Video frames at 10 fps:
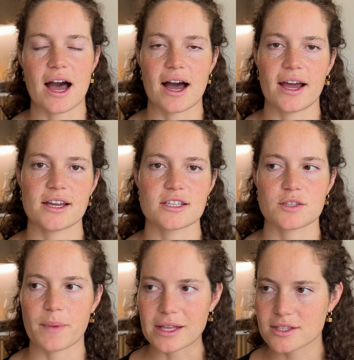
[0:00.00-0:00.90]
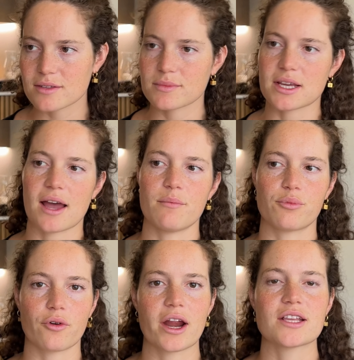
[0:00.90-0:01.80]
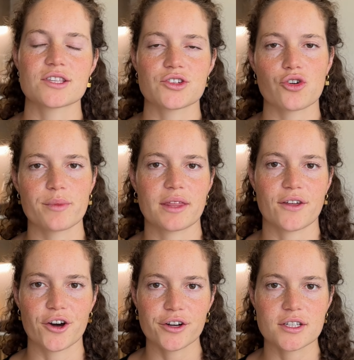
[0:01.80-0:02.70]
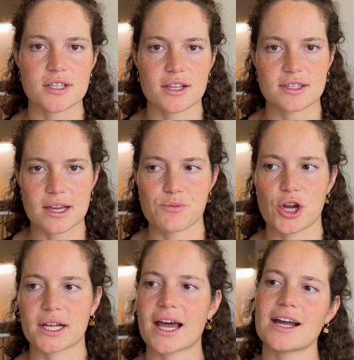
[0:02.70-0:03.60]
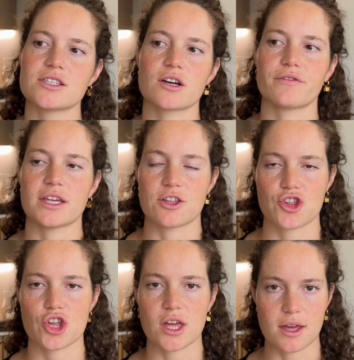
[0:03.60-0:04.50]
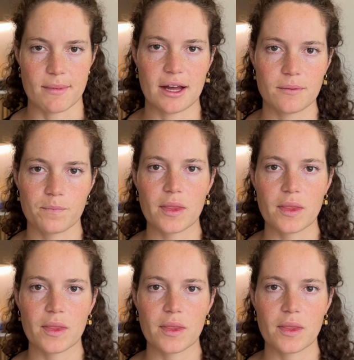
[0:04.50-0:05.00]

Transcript: I spend some time brainstorming the hooks and subject lines of each email.